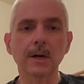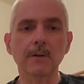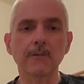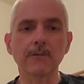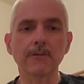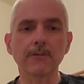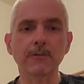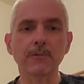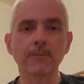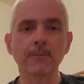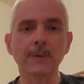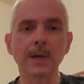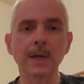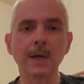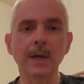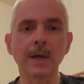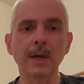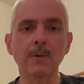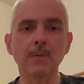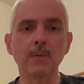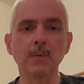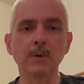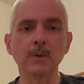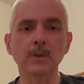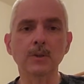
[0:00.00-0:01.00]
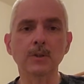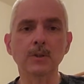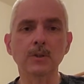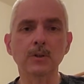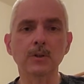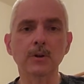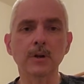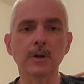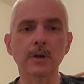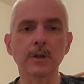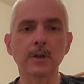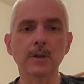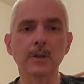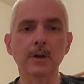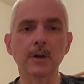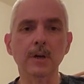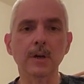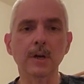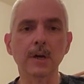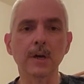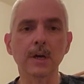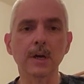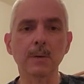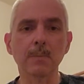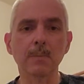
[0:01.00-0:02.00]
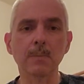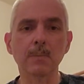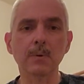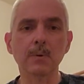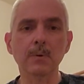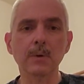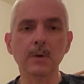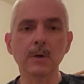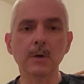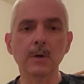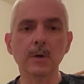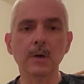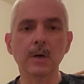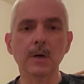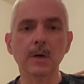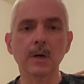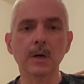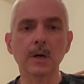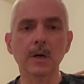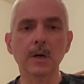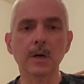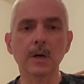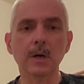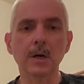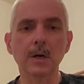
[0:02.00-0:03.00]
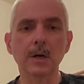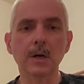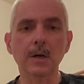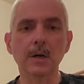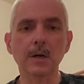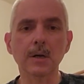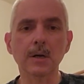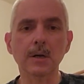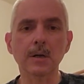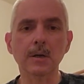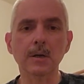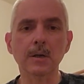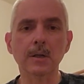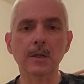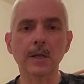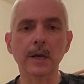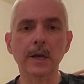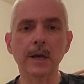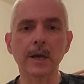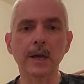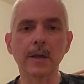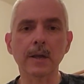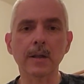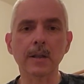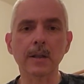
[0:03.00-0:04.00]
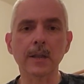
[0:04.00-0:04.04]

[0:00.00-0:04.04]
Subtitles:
For me, it was during the hip and